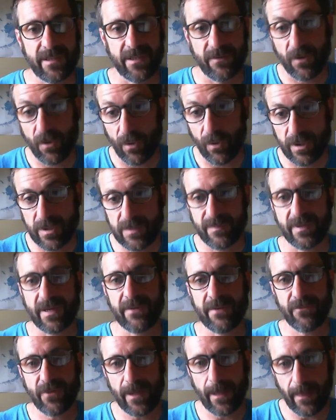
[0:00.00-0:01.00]
of course, but
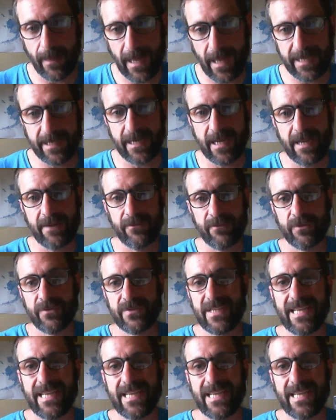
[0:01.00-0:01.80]
I've read a lot of novels,